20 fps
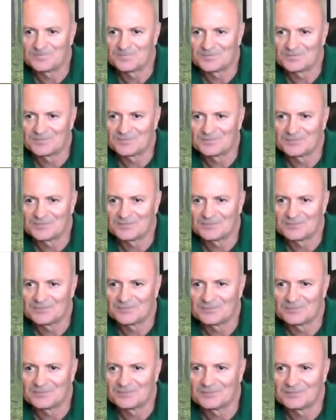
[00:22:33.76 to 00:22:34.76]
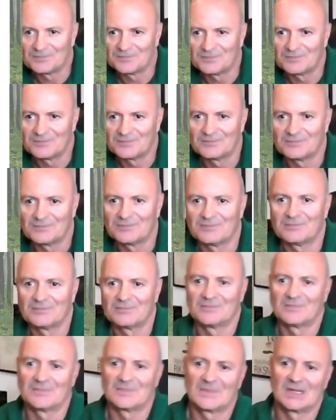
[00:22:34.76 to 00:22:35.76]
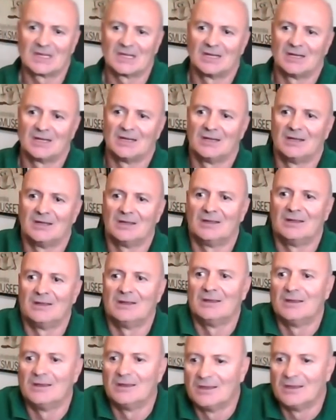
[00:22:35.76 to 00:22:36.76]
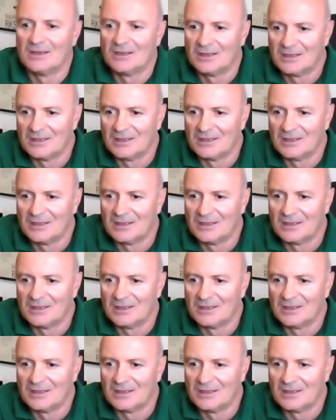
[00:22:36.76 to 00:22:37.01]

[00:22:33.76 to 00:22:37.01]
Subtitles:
Nothing is said.